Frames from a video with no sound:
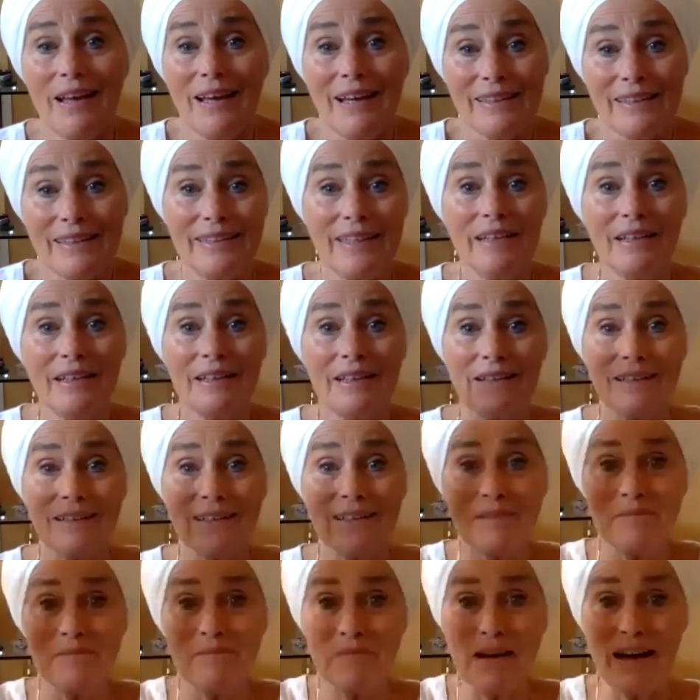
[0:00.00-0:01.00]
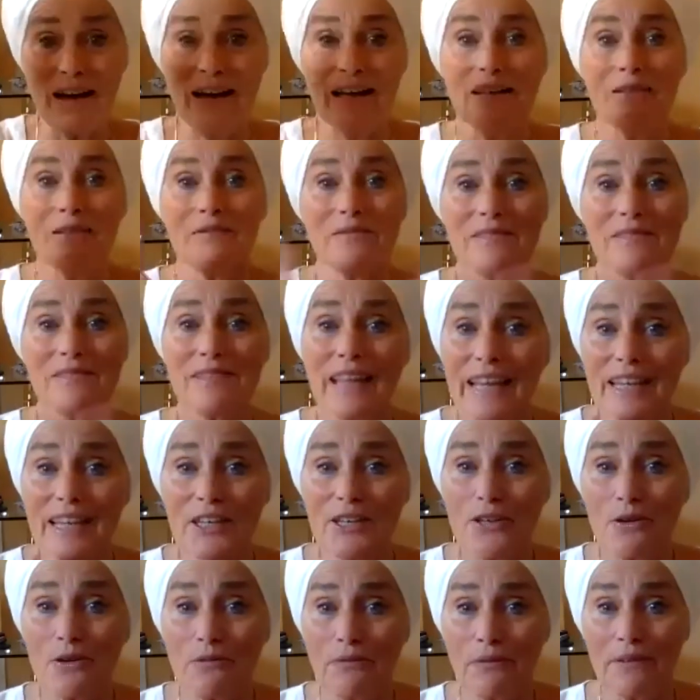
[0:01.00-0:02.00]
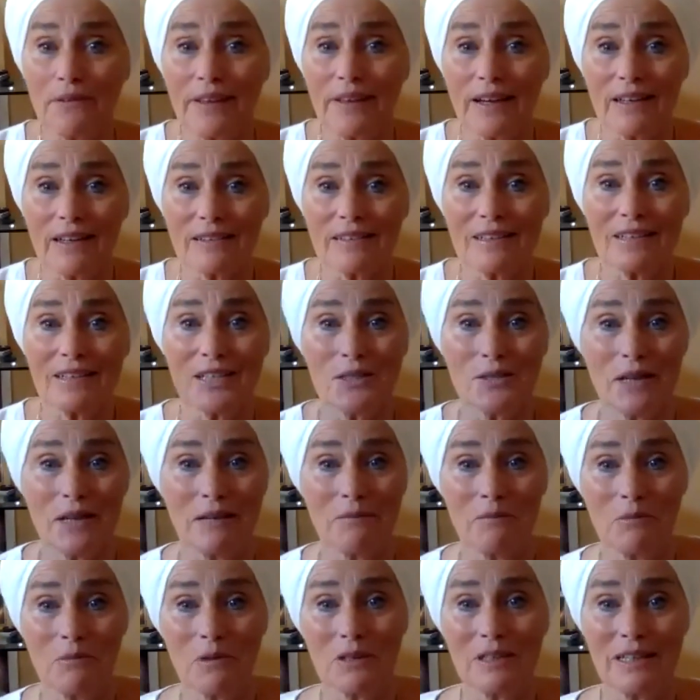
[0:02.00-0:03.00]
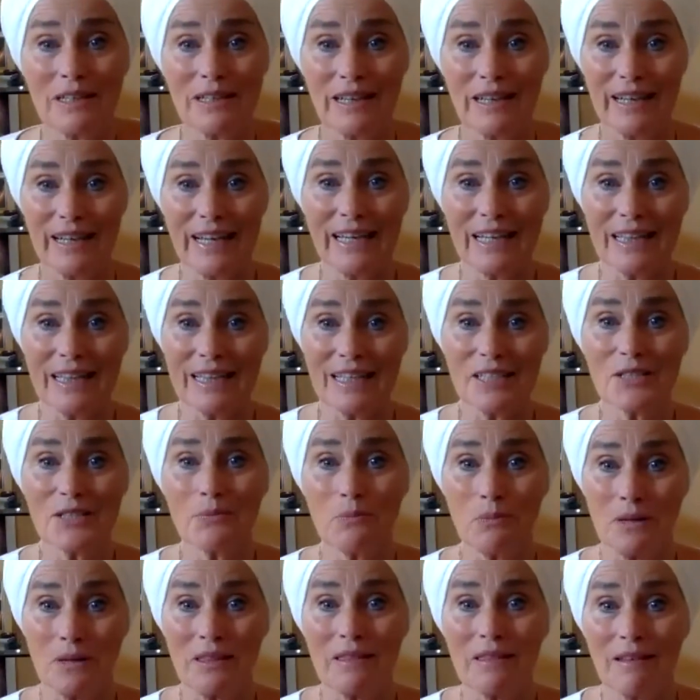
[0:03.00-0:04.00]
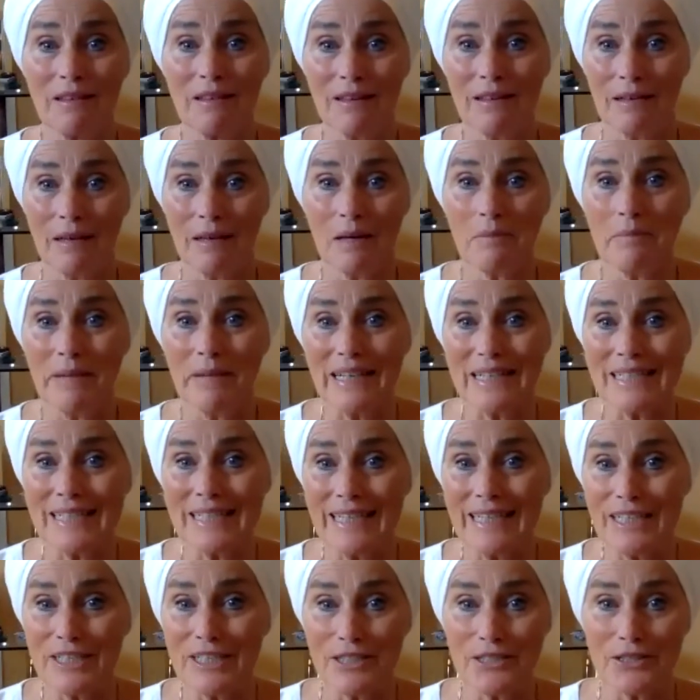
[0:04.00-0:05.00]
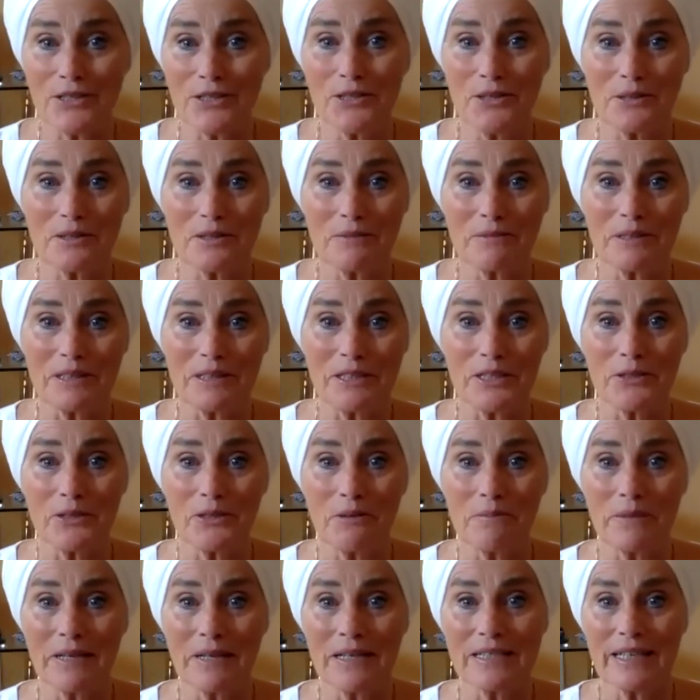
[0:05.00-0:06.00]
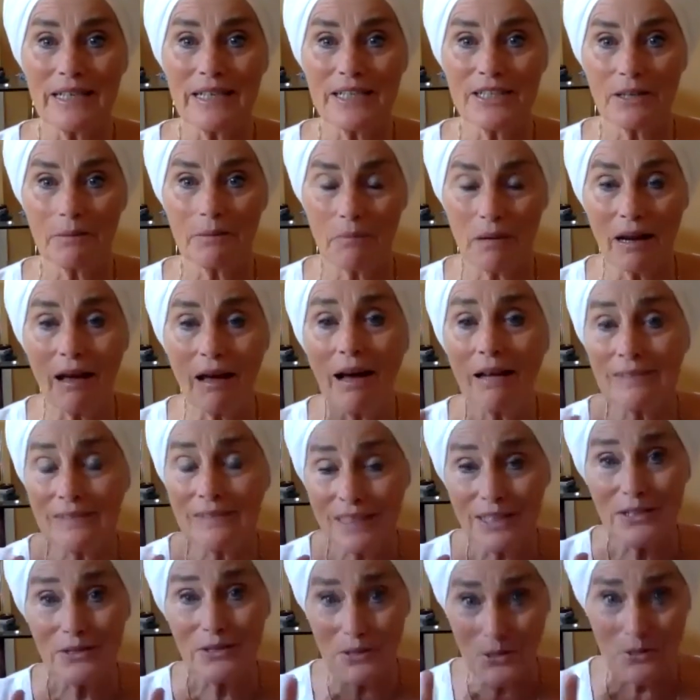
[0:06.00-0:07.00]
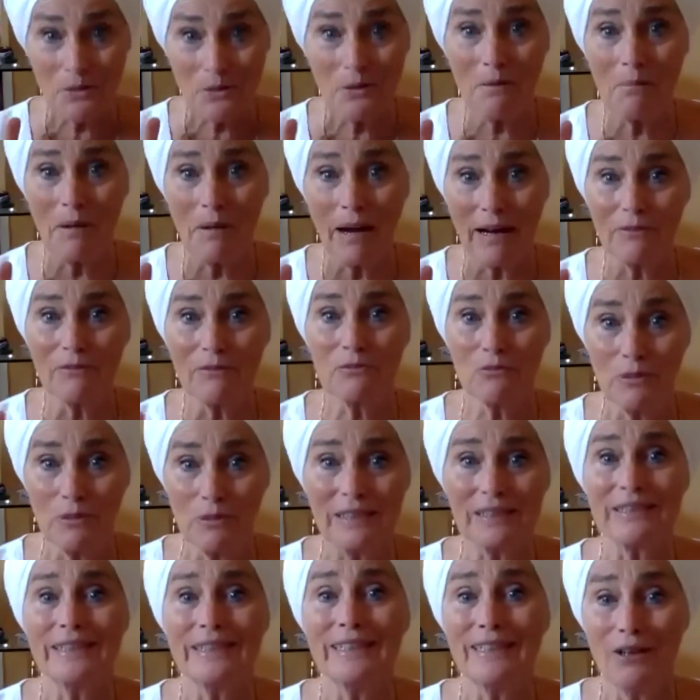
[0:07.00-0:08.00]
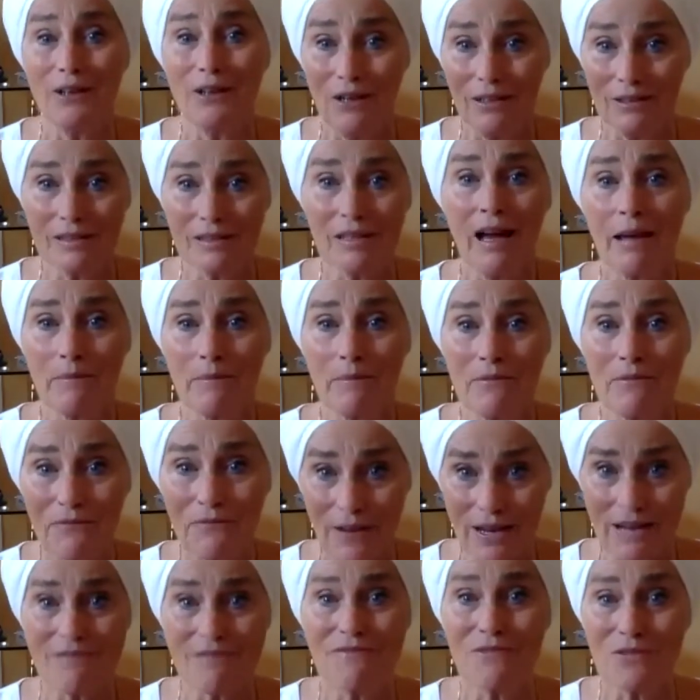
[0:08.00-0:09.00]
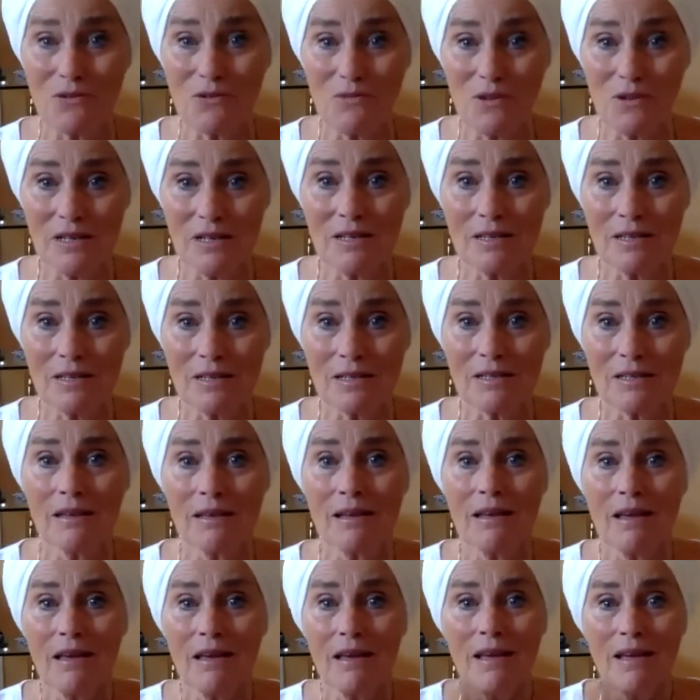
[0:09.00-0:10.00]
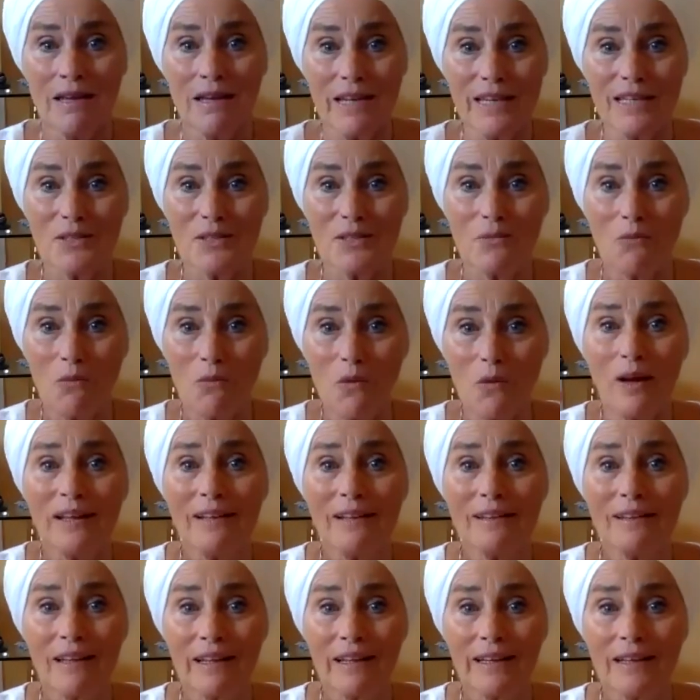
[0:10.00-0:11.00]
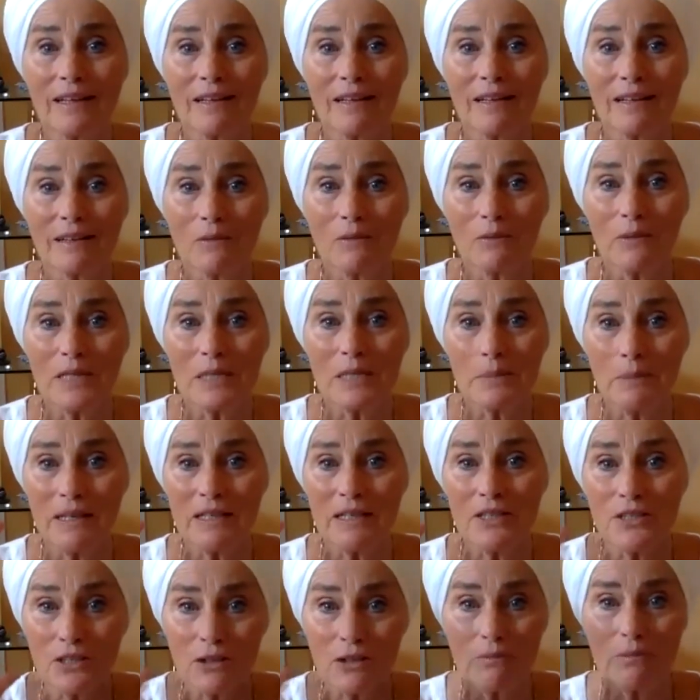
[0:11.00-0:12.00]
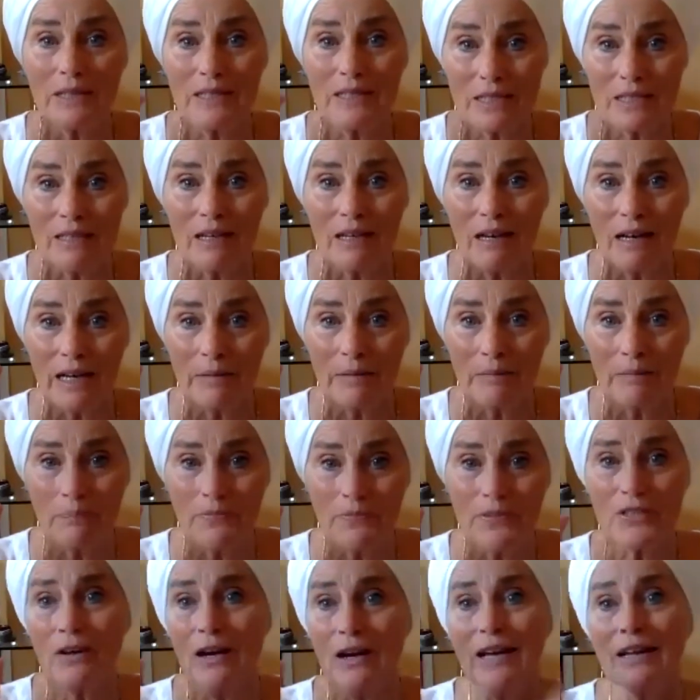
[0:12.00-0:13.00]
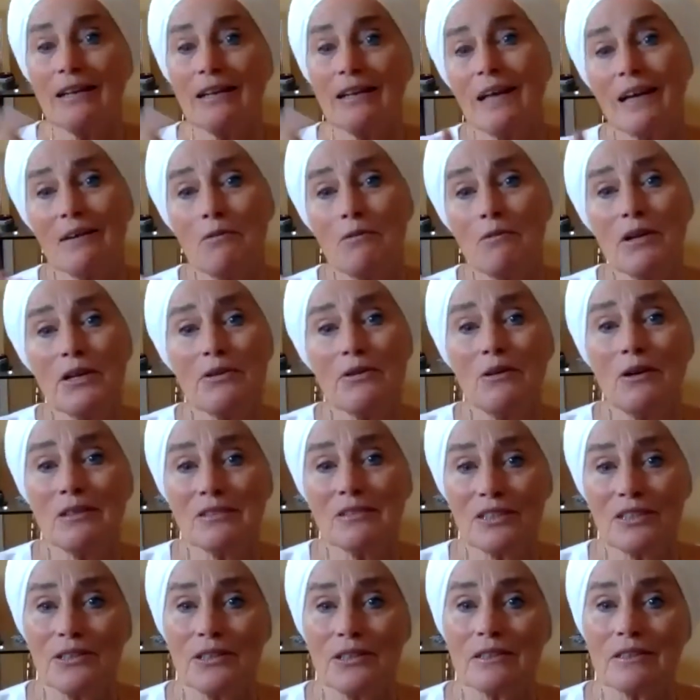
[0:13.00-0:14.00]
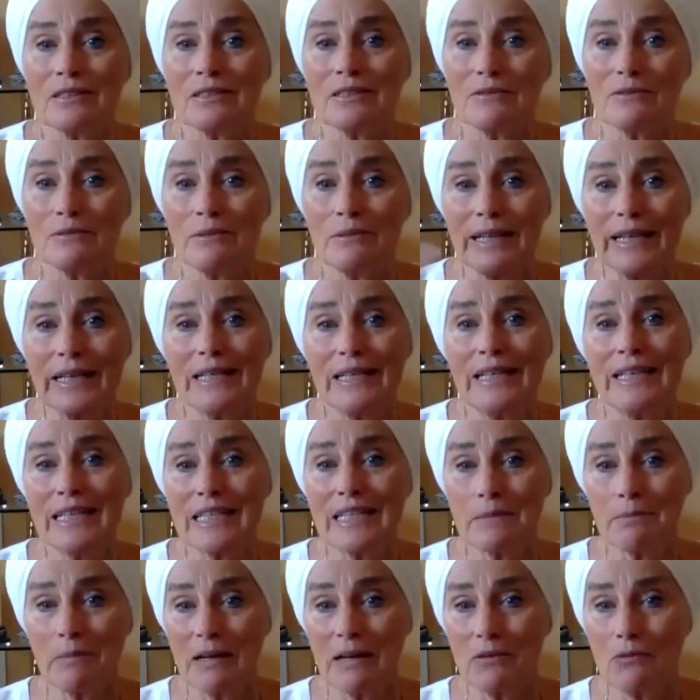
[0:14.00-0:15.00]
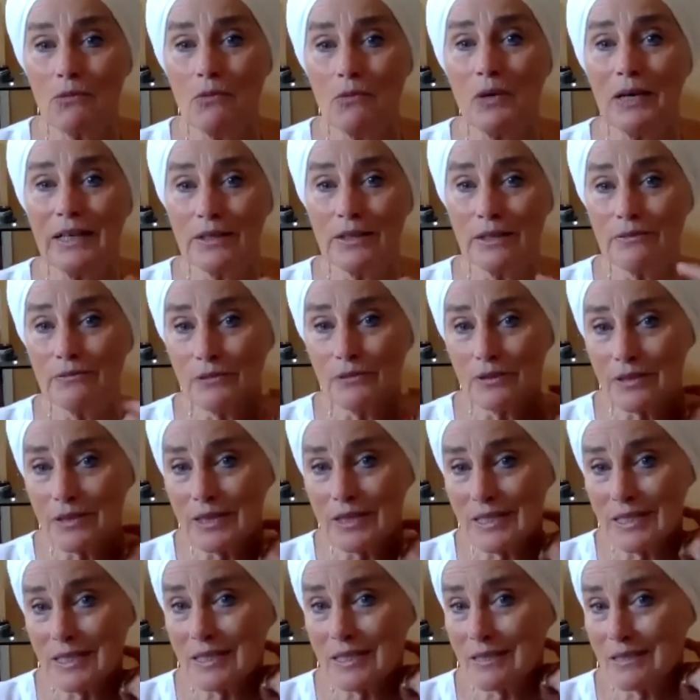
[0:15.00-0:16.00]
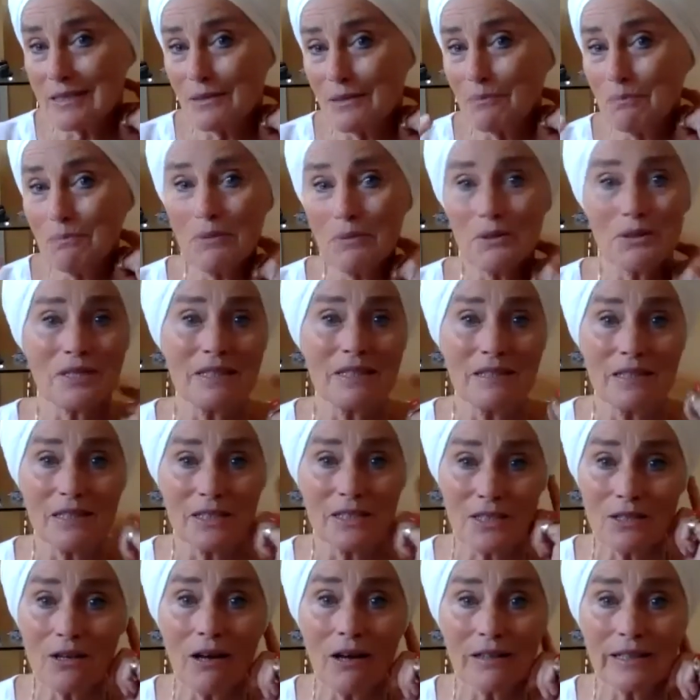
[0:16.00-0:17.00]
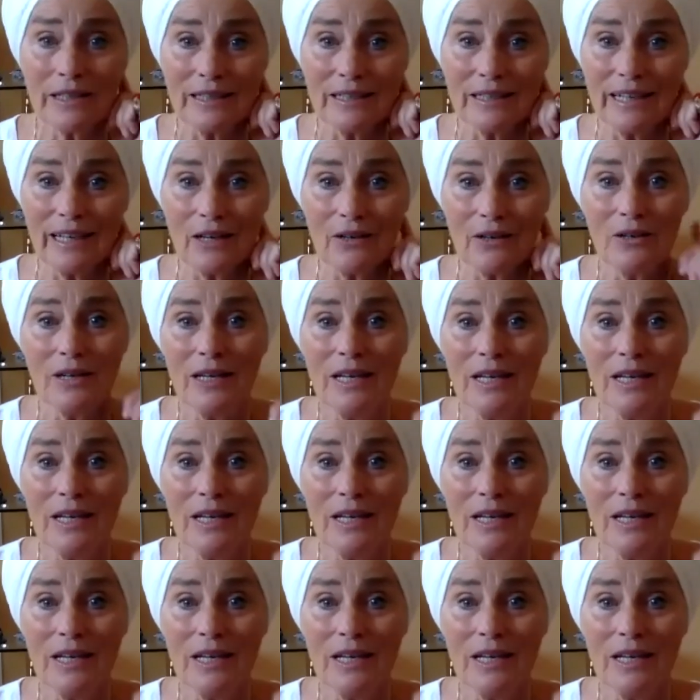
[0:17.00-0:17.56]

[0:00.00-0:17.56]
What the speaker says: Yeah, I thank you for that and we're going to end this with a meditation too, a really short meditation. But I'll tell you, two of my really all-time favorite ones is one like we spend so much time. So I want you all to know that Randy is my wonderful. She's the person that's talking now.